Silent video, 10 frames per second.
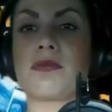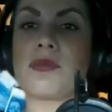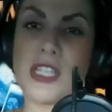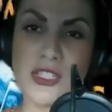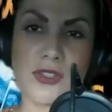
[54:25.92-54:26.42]

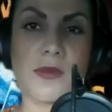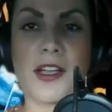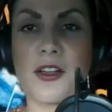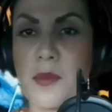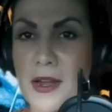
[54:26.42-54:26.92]
initial
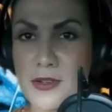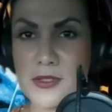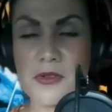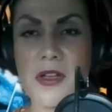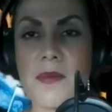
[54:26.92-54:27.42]
Michael Myers
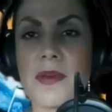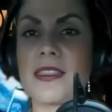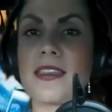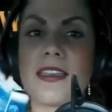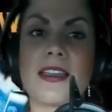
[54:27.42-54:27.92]
grew up. I
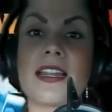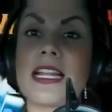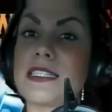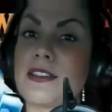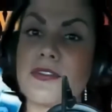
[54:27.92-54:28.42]
think he had a
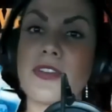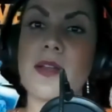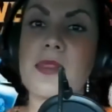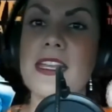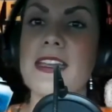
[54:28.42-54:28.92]
nice little
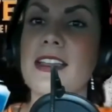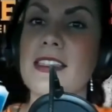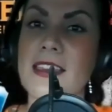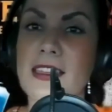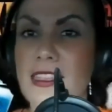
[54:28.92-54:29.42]
family, and I
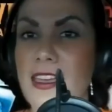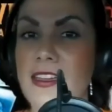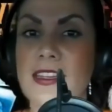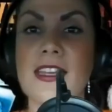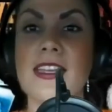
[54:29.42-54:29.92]
think that